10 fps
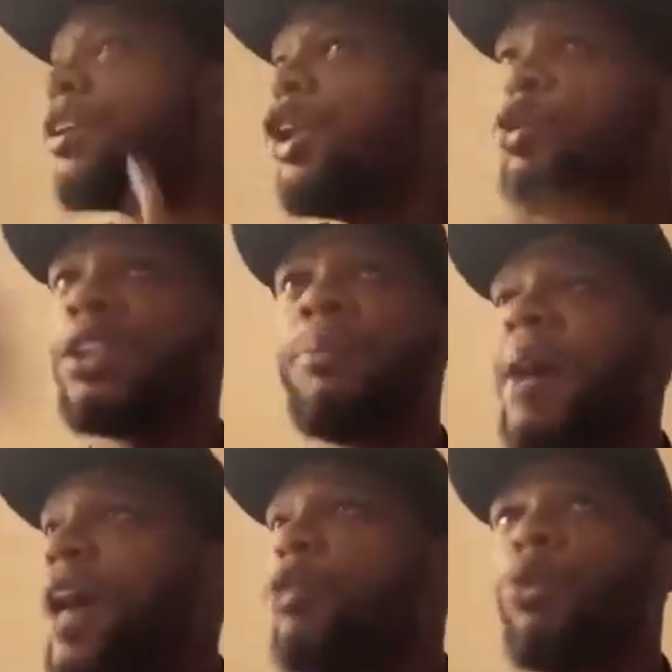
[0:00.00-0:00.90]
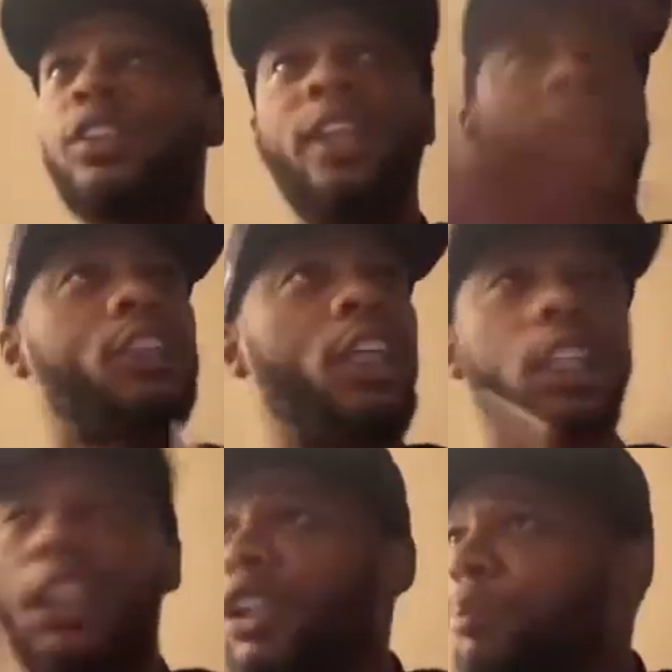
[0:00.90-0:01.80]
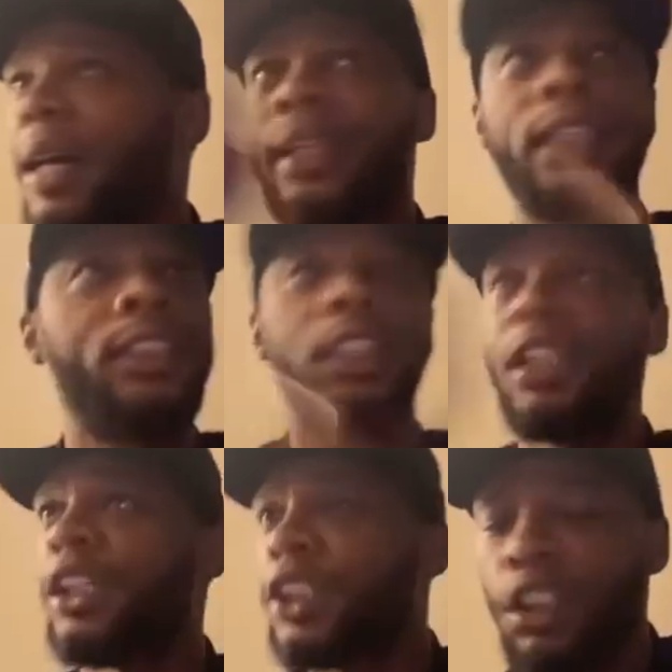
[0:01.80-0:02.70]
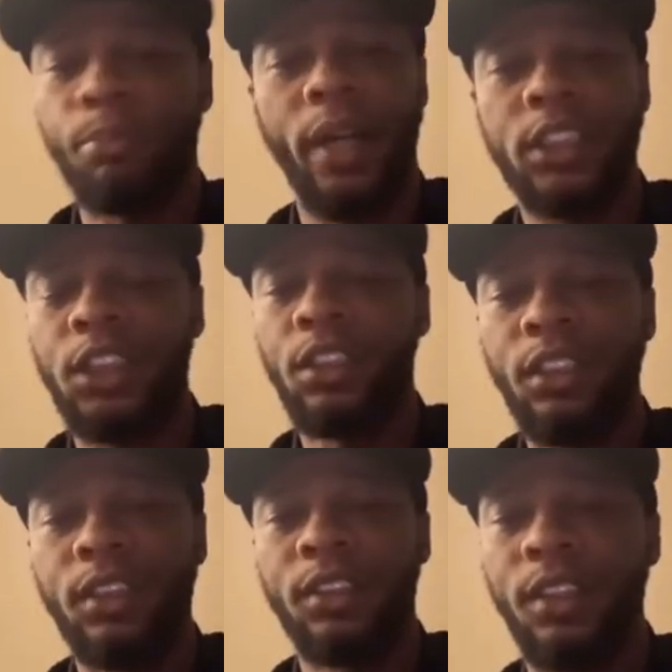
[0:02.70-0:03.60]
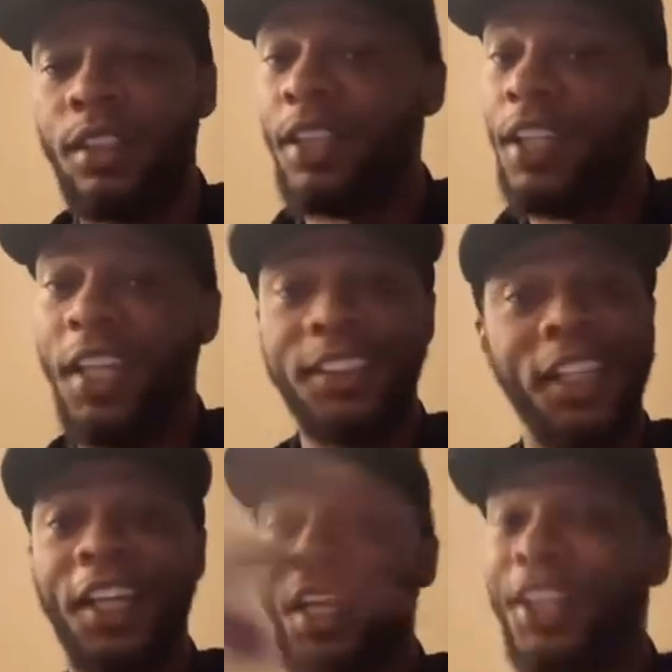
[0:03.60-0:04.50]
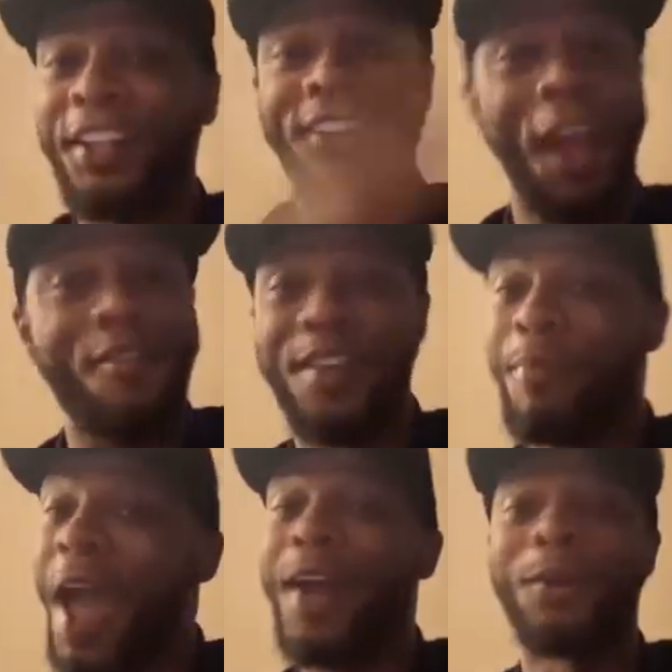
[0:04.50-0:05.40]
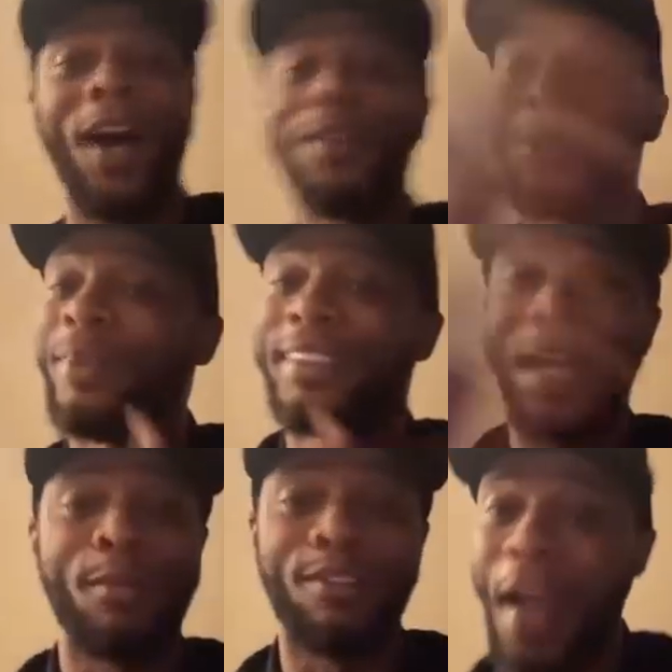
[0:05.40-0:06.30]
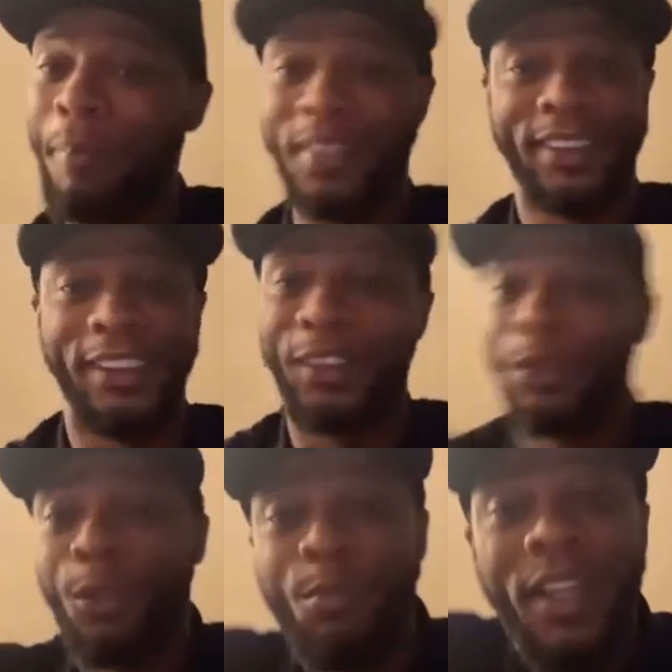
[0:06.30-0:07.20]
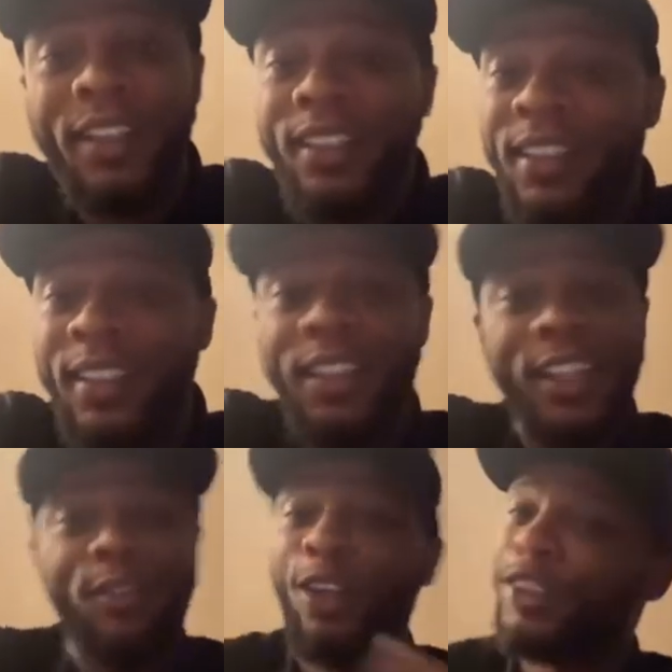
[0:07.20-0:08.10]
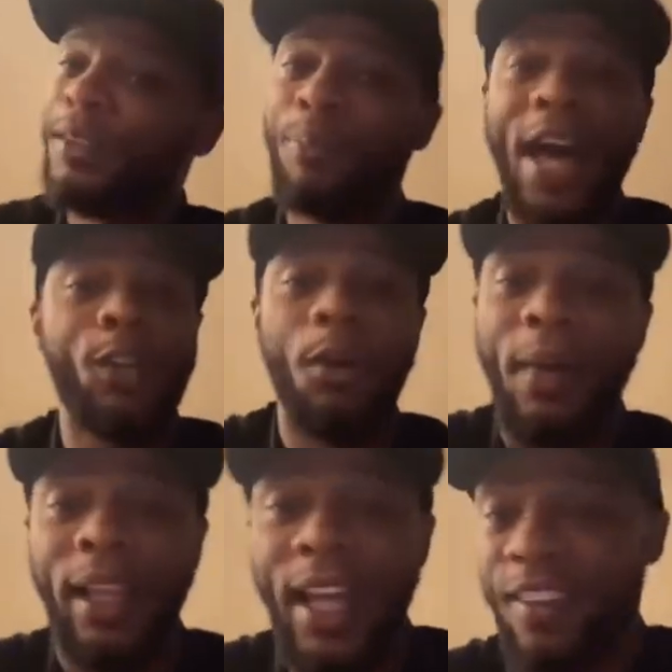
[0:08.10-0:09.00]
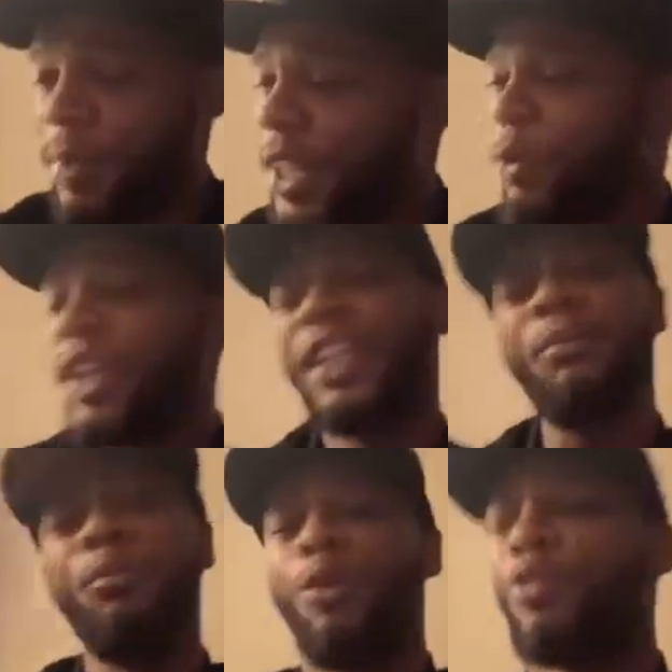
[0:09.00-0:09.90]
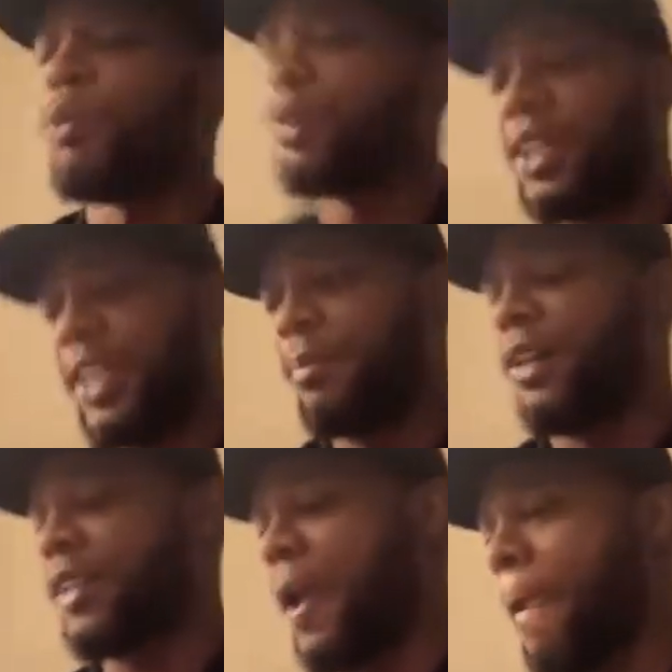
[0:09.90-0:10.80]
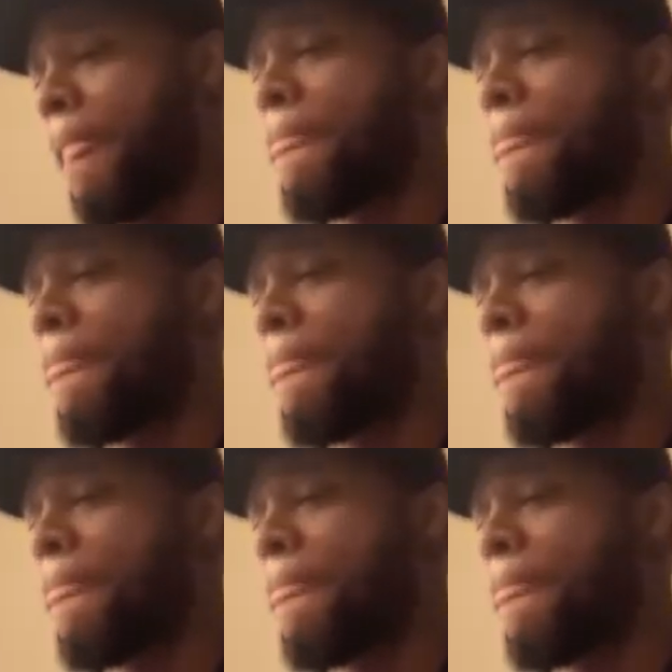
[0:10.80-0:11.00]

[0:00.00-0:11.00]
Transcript: losing the battle on stage, getting cooked by Geechee, getting cooked by Suge. This nigga get cooked every battle. I don't know what type of rapper is this dude, man. Never lost a battle in my life. But anyway, keep it moving. We don't care about that.